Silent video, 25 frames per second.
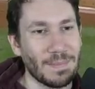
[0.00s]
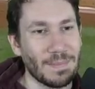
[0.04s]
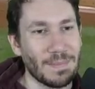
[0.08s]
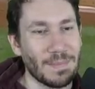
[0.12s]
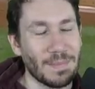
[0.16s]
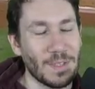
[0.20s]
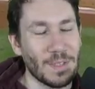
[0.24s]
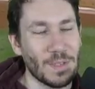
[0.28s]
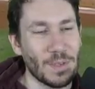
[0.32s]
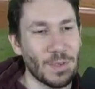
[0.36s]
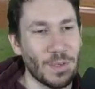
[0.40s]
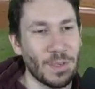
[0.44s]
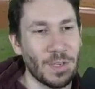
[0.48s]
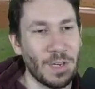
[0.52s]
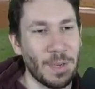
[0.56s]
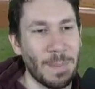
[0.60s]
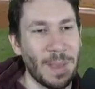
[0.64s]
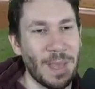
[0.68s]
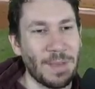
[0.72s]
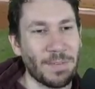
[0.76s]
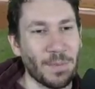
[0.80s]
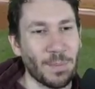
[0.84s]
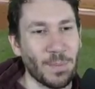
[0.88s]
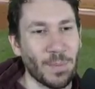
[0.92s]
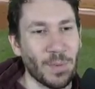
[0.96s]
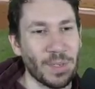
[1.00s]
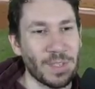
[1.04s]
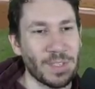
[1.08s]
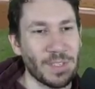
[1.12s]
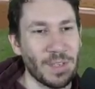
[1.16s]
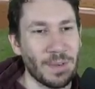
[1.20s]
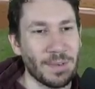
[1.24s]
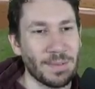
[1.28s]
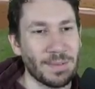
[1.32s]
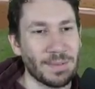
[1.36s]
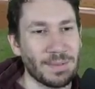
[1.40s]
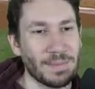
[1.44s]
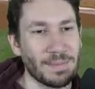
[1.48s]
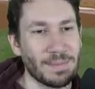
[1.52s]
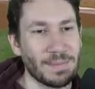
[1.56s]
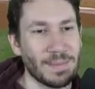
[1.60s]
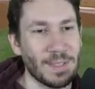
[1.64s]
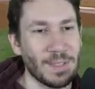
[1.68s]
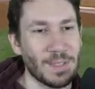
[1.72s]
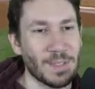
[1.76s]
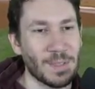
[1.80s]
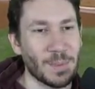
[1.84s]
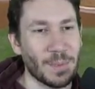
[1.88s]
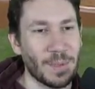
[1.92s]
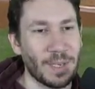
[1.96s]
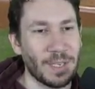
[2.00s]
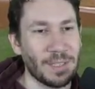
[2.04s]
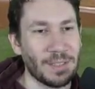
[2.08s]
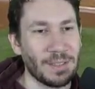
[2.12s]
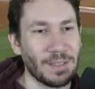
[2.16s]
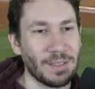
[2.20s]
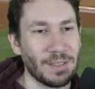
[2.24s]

So good at bat from Rizzo. Didn't swing.